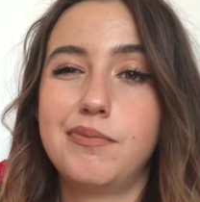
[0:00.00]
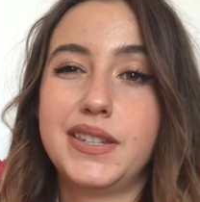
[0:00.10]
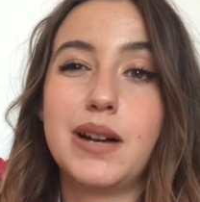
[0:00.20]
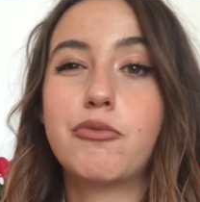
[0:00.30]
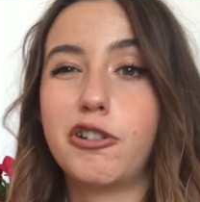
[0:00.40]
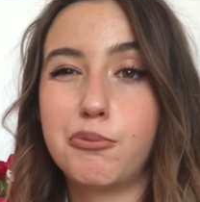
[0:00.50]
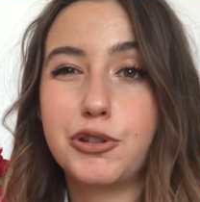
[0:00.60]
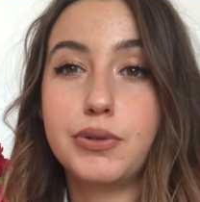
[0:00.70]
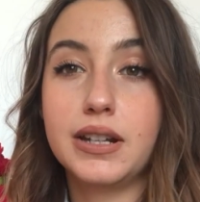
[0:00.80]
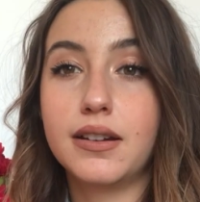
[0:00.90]
somewhere in
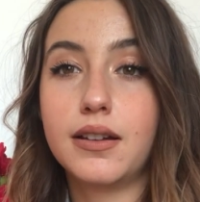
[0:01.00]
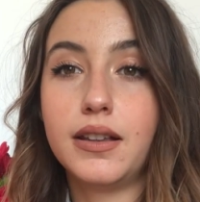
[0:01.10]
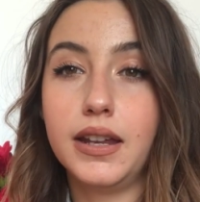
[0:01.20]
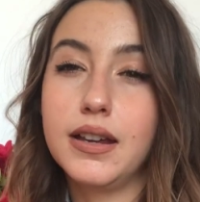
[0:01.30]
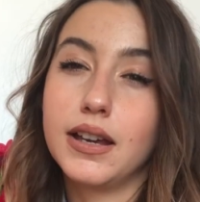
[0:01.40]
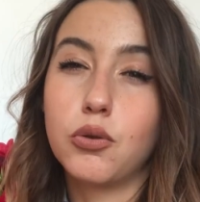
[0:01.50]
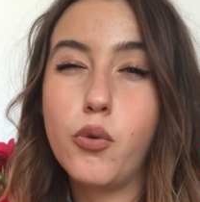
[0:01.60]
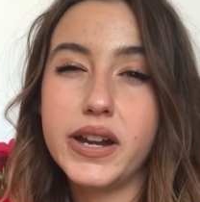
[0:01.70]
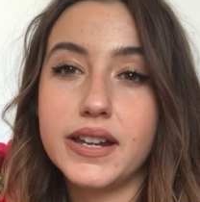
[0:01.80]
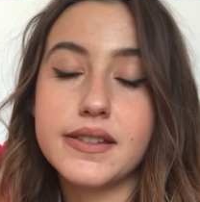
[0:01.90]
between like
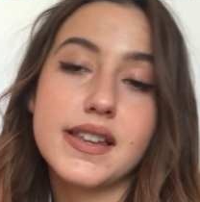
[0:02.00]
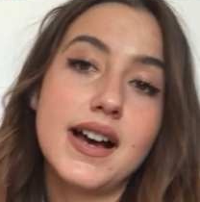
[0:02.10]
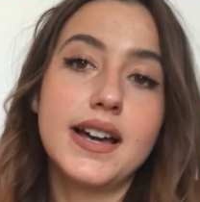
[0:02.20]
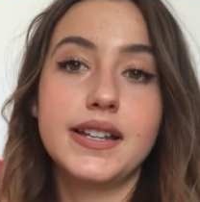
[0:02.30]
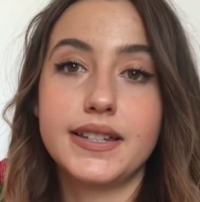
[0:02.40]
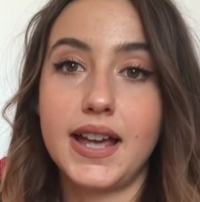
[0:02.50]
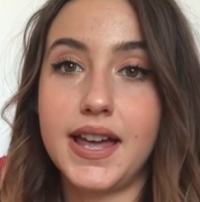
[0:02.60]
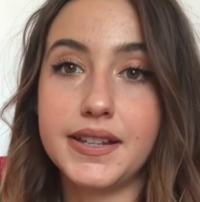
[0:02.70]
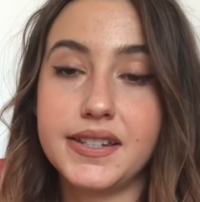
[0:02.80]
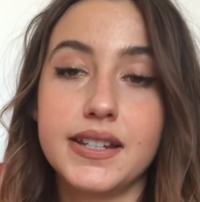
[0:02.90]
queen size
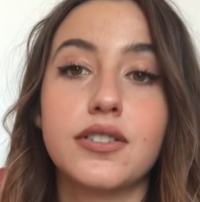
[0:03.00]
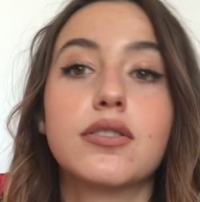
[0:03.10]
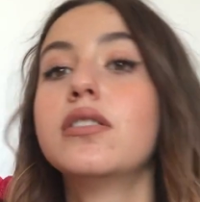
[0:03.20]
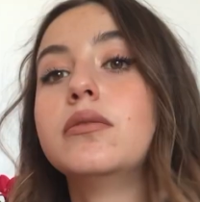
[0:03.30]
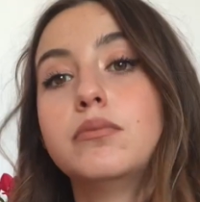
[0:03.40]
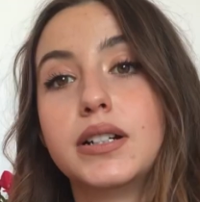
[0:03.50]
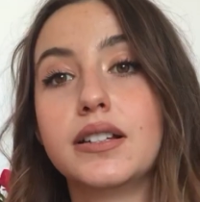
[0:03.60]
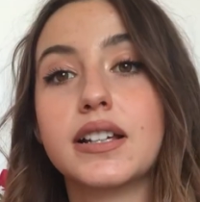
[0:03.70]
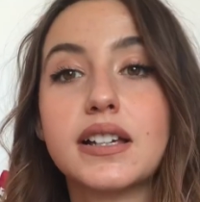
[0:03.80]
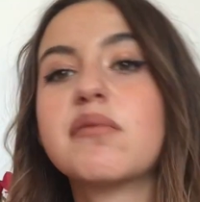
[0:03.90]
and a single,
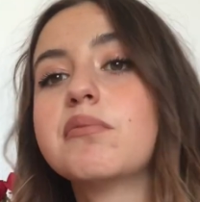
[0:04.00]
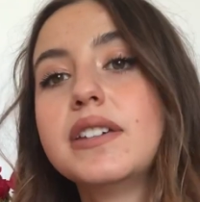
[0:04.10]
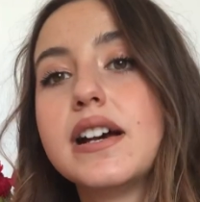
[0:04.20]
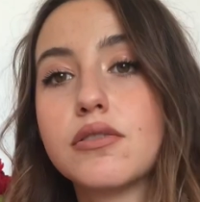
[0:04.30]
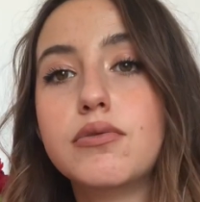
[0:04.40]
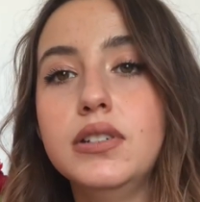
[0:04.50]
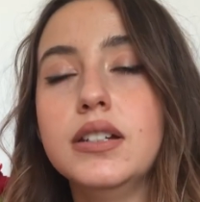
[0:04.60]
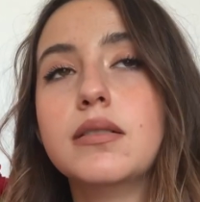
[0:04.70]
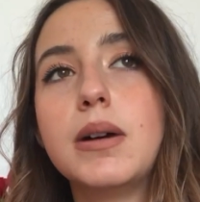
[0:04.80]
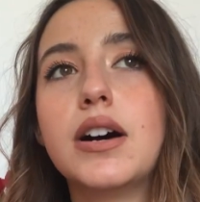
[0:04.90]
but like
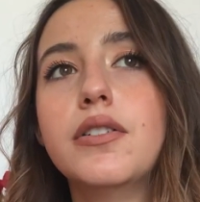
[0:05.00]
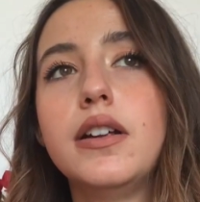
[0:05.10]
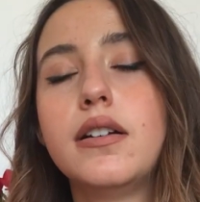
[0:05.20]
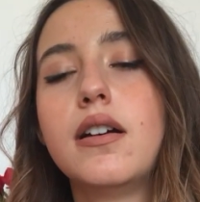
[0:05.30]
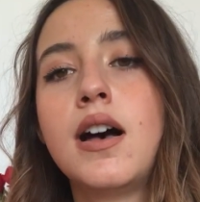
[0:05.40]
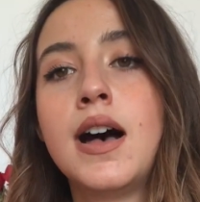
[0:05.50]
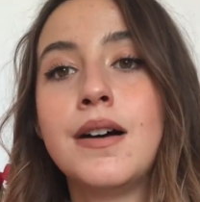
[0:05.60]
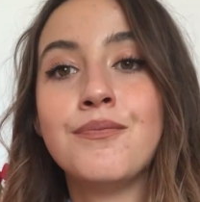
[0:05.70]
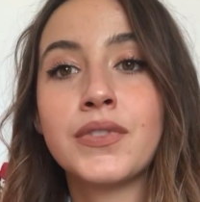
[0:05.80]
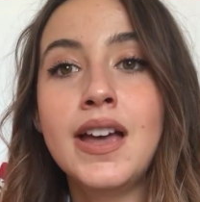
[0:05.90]
queen about,
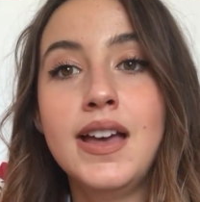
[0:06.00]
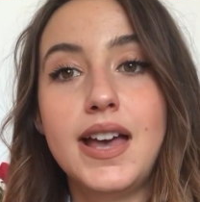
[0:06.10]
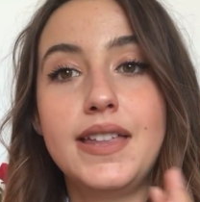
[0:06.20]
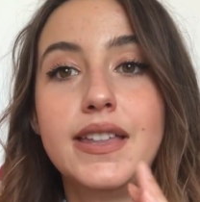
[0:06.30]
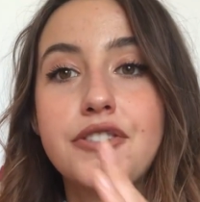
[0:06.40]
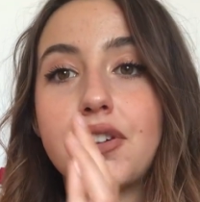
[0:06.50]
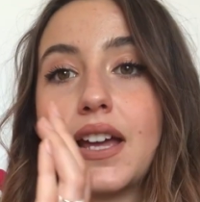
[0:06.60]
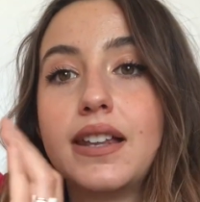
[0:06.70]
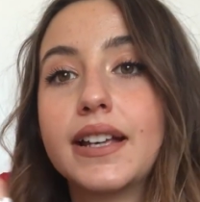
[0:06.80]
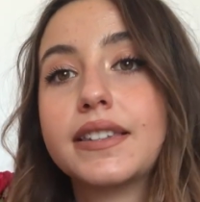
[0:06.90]
and then you
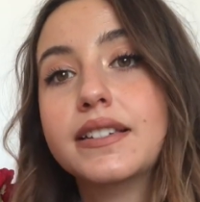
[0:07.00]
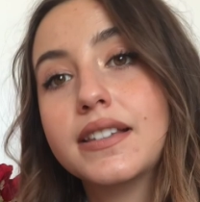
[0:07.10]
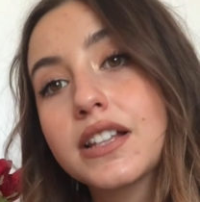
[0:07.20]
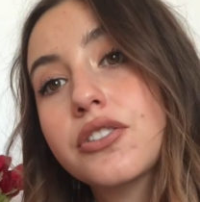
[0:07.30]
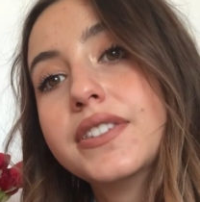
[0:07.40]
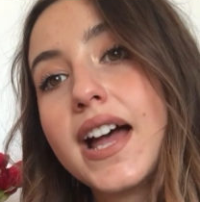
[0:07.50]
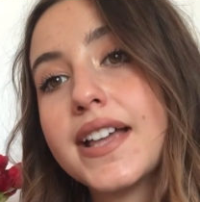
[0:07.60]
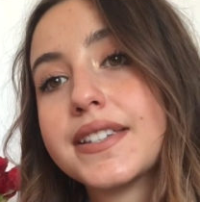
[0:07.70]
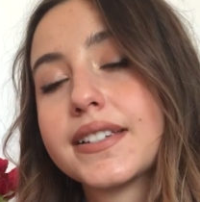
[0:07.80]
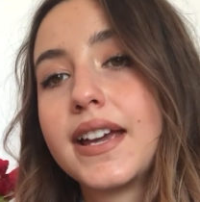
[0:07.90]
get like this little
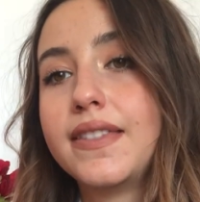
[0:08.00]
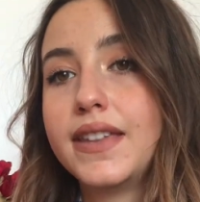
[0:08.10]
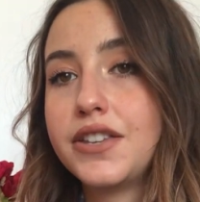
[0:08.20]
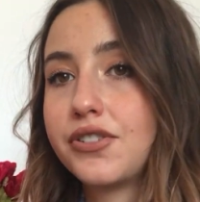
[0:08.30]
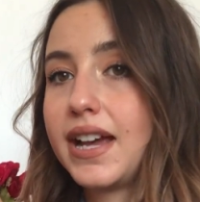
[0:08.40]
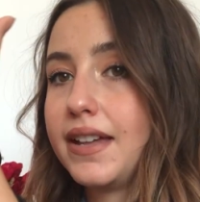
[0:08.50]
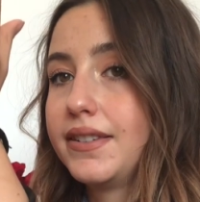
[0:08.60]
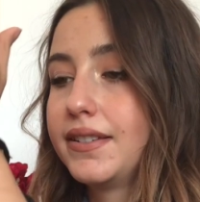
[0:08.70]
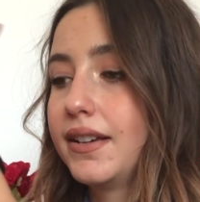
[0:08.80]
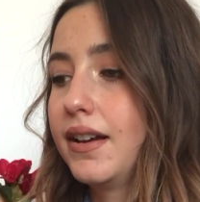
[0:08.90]
desk, and then you
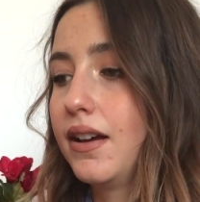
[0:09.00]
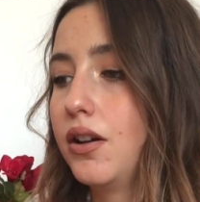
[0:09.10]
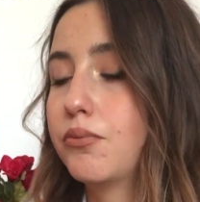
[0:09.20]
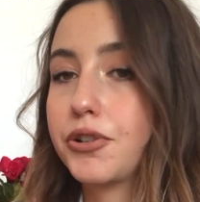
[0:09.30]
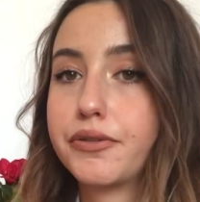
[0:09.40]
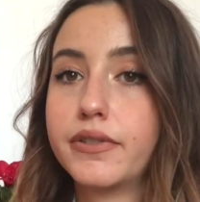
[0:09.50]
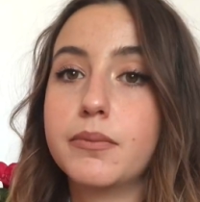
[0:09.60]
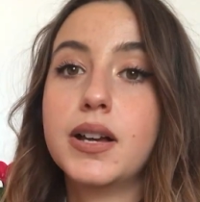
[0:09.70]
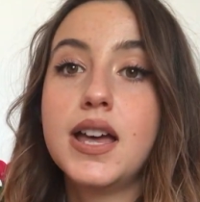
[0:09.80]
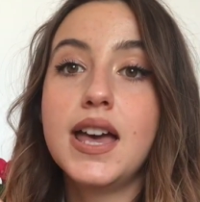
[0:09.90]
get a
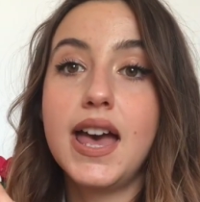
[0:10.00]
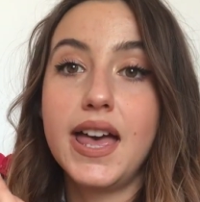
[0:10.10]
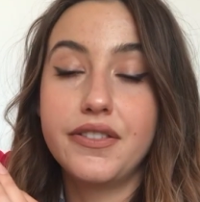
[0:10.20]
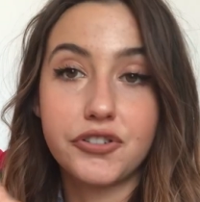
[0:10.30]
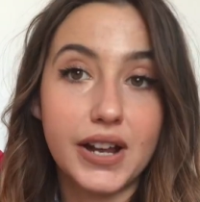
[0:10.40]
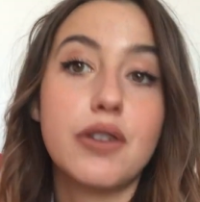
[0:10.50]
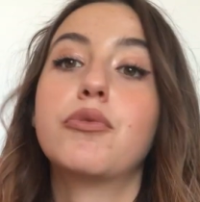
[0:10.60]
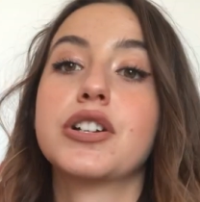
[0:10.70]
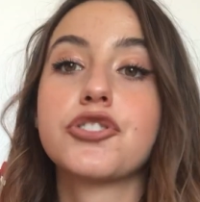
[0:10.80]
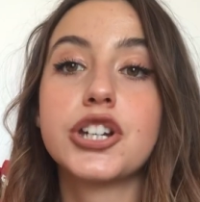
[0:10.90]
wardrobe, and you get
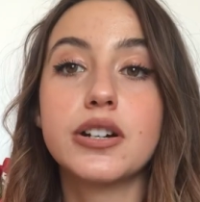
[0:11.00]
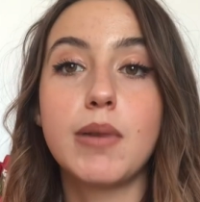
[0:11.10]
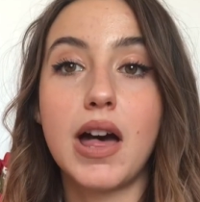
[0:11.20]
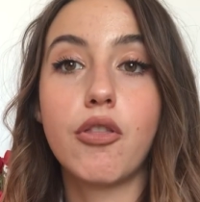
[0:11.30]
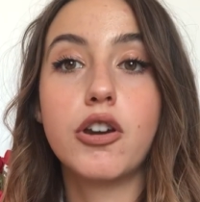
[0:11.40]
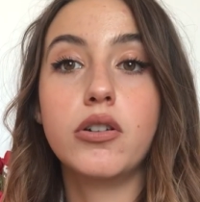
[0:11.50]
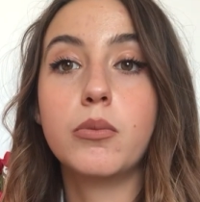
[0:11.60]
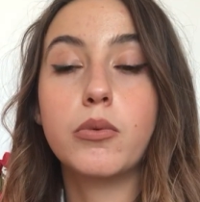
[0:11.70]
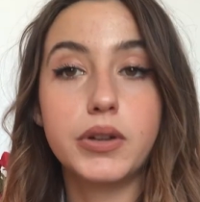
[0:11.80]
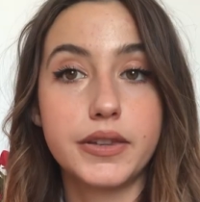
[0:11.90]
one shared
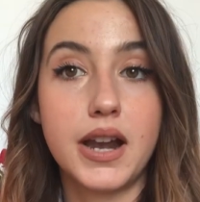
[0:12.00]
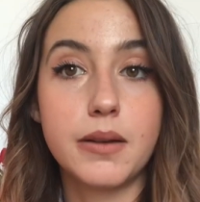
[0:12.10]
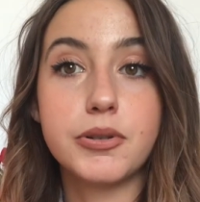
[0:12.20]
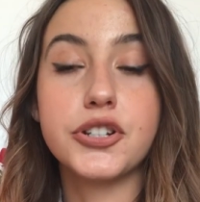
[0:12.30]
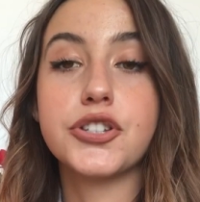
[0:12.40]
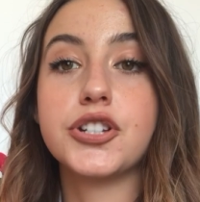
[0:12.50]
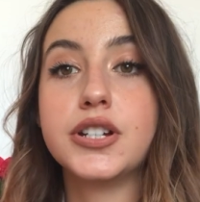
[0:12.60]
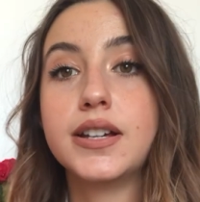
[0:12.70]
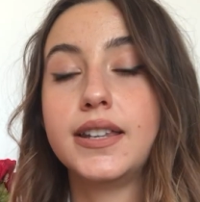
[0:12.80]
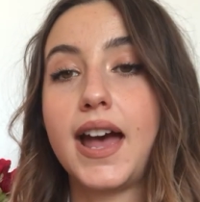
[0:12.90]
bathroom with another
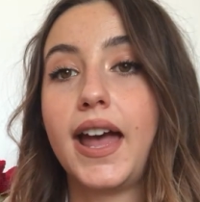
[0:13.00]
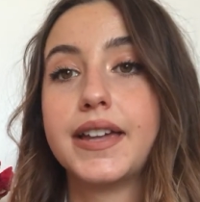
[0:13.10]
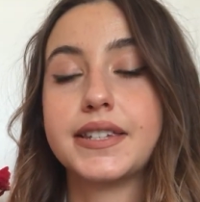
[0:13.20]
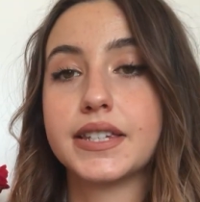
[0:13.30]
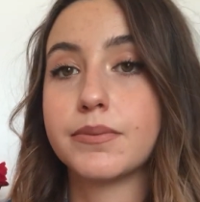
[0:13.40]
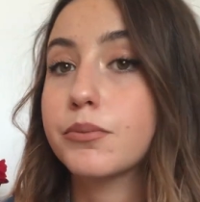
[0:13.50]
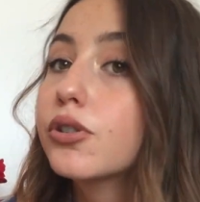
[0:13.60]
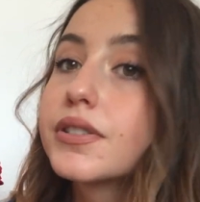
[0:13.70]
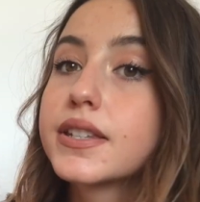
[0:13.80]
person that has a small